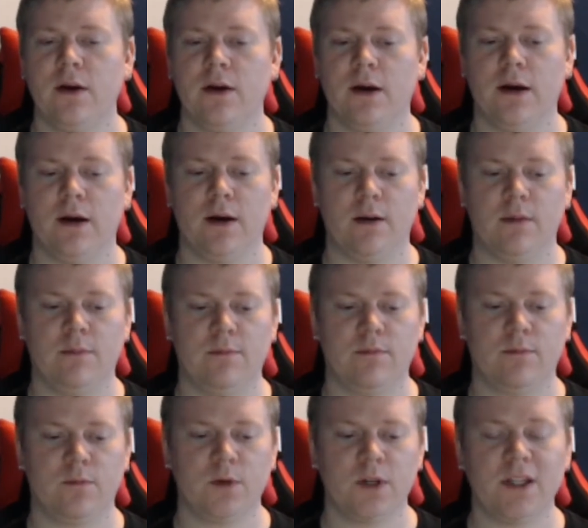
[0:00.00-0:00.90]

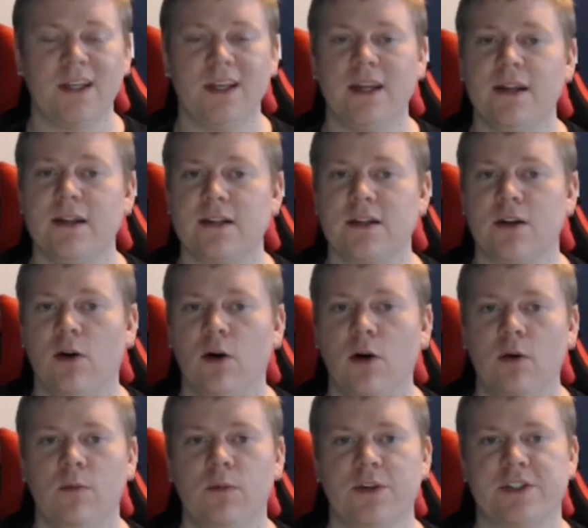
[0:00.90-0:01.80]
um, really hitting
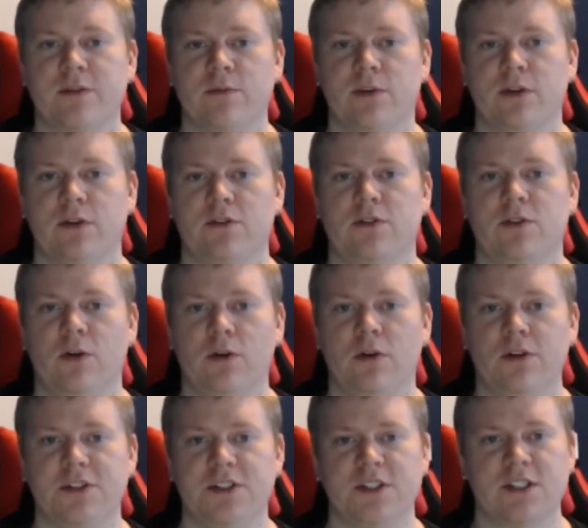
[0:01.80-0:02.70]
home with some of those
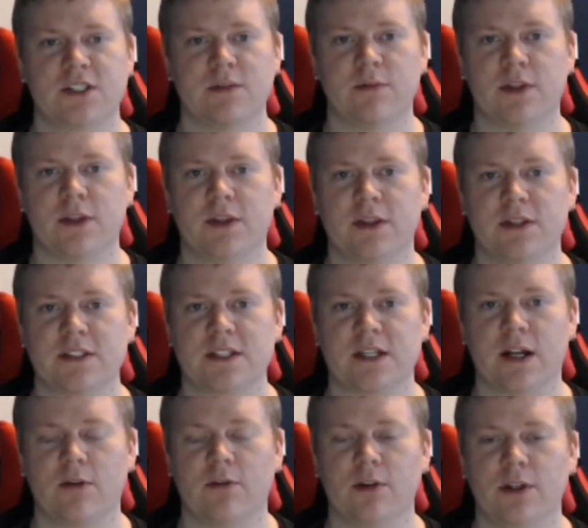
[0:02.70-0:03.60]
goals and some of the things
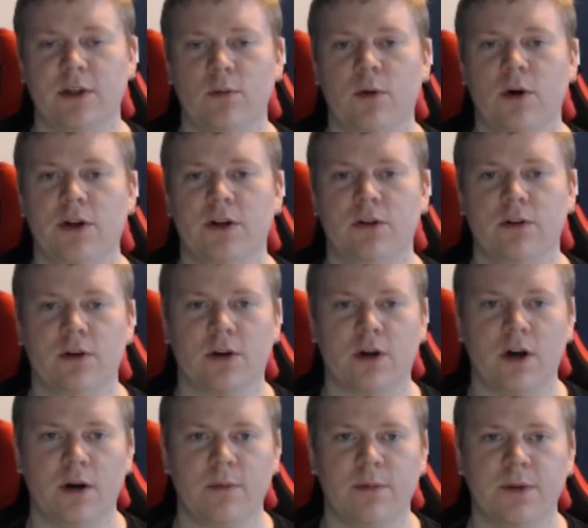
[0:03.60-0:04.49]
that I really wanted to
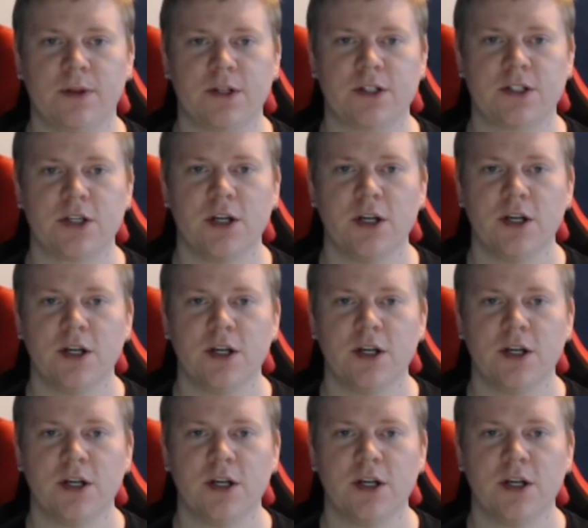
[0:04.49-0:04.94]
accomplish.